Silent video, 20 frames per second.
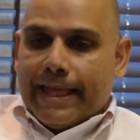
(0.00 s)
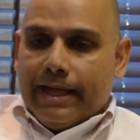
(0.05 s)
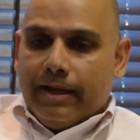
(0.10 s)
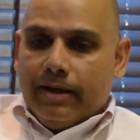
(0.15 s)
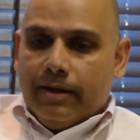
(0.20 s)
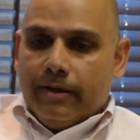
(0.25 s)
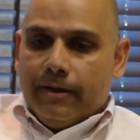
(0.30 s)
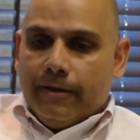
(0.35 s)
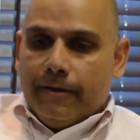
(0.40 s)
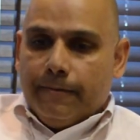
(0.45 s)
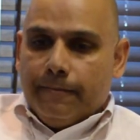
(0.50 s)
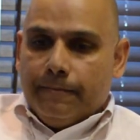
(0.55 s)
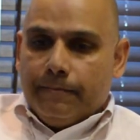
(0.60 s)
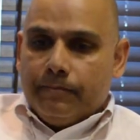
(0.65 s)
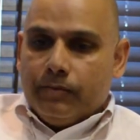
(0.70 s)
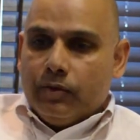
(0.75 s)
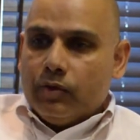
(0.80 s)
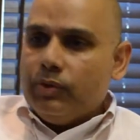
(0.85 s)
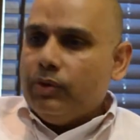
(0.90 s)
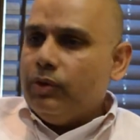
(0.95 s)

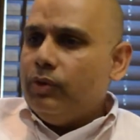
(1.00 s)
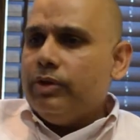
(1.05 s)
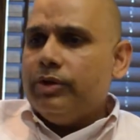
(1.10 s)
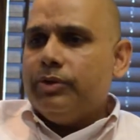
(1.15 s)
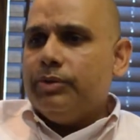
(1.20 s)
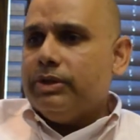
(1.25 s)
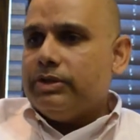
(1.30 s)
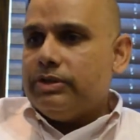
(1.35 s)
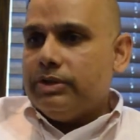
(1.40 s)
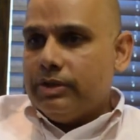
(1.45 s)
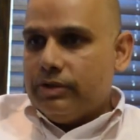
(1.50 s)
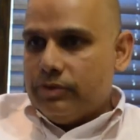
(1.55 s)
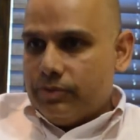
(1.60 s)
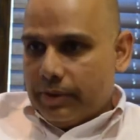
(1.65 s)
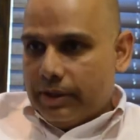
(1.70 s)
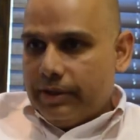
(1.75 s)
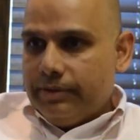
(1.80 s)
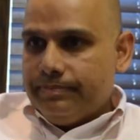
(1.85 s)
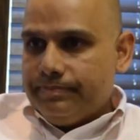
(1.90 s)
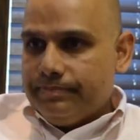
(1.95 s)
The only question is
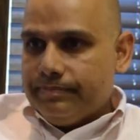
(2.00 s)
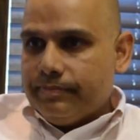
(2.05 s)
when.